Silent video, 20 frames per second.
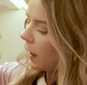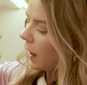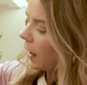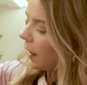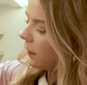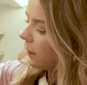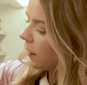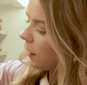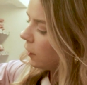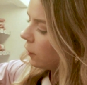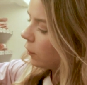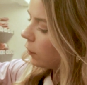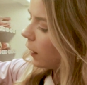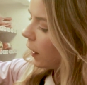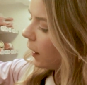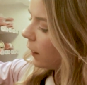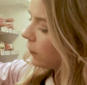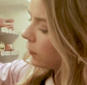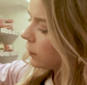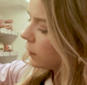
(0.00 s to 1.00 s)
And then you'll
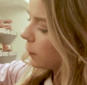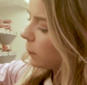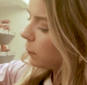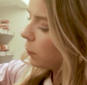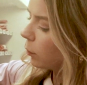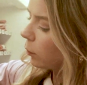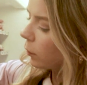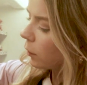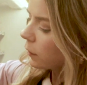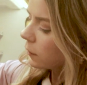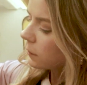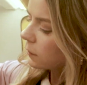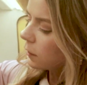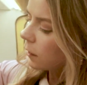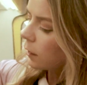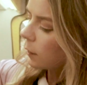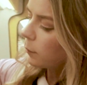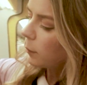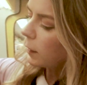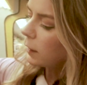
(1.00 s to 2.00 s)
have some pork
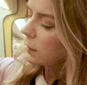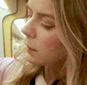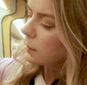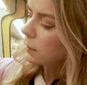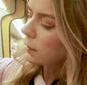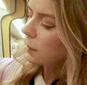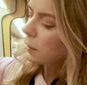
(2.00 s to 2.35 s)
stop and